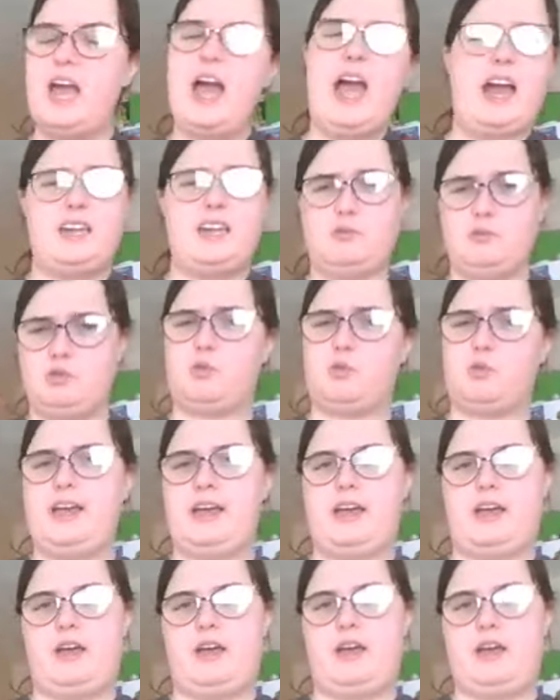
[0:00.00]
and it was quite
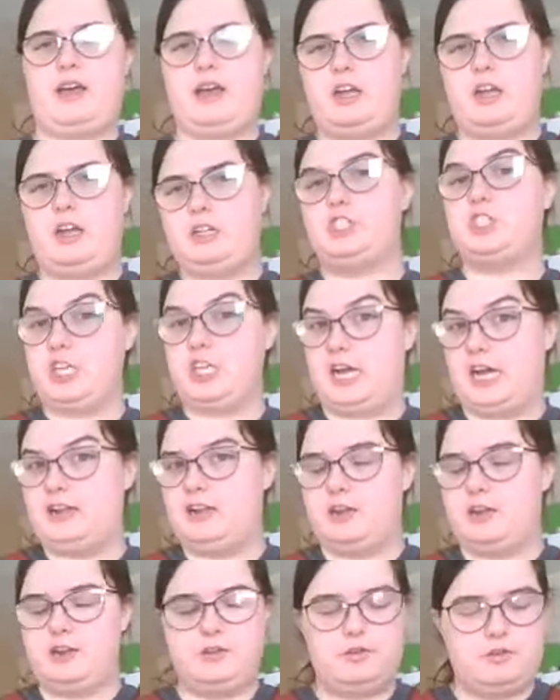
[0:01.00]
a
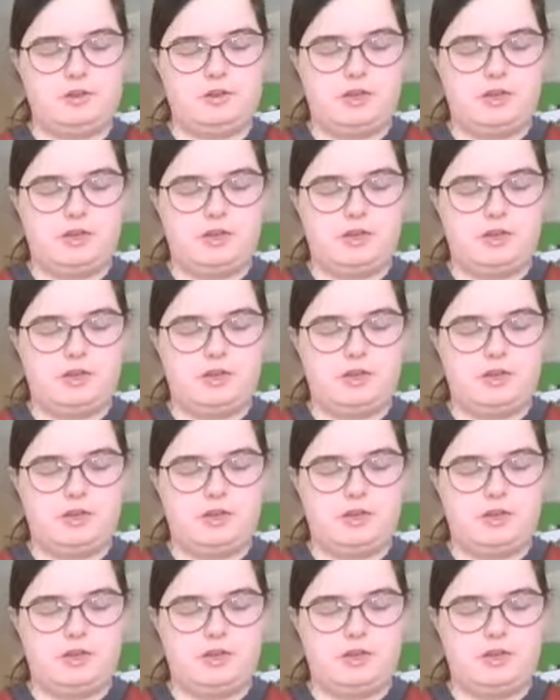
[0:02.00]
shallow